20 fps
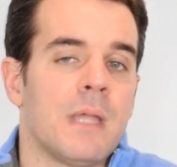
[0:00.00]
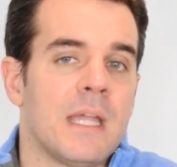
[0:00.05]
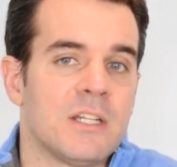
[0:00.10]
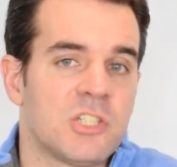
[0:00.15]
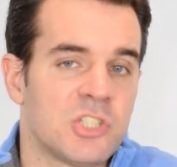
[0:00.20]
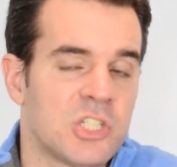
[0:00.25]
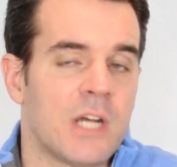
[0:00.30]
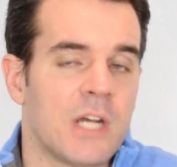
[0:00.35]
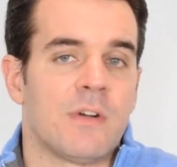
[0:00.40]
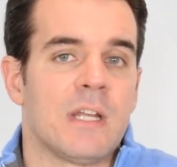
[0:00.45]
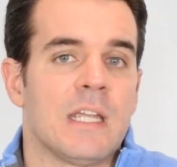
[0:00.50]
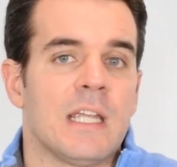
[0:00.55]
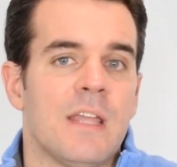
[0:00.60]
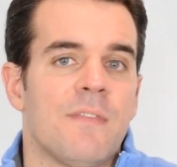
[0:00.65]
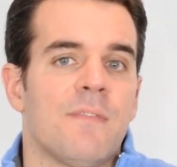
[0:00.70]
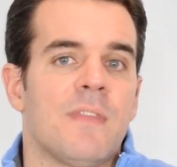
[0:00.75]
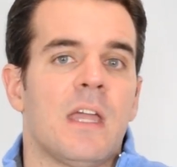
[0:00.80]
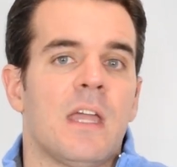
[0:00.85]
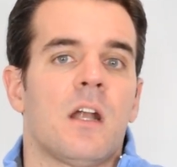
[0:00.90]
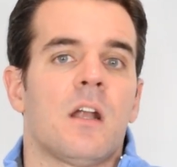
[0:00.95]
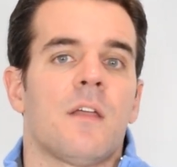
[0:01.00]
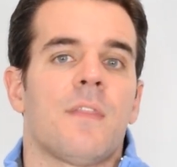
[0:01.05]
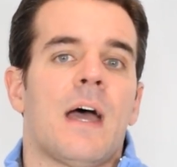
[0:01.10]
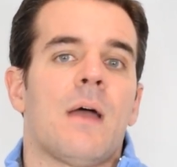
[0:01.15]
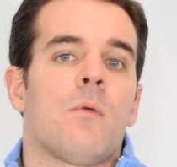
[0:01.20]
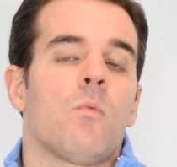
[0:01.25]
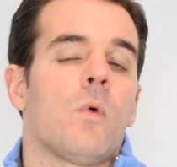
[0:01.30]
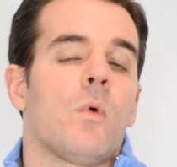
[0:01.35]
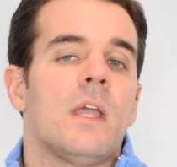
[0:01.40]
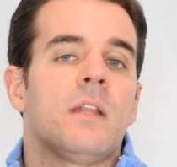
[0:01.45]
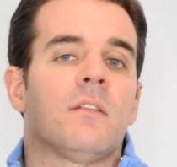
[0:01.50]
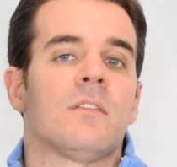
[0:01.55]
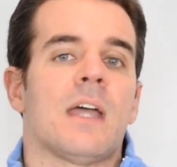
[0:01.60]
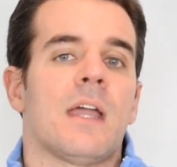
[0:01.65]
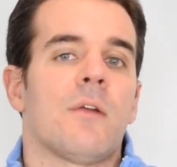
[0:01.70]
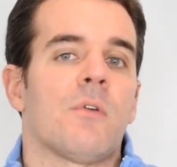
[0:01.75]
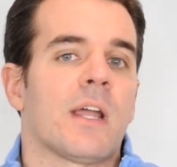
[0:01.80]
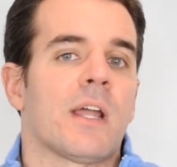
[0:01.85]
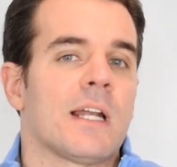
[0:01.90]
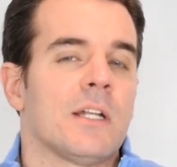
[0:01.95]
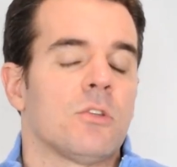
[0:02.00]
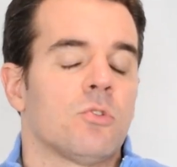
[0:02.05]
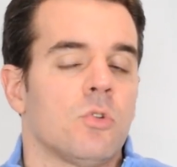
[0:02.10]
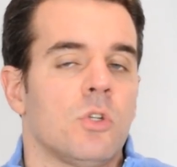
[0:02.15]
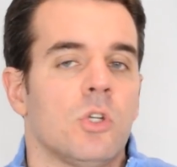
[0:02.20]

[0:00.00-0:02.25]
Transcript: sharing in there that went directly to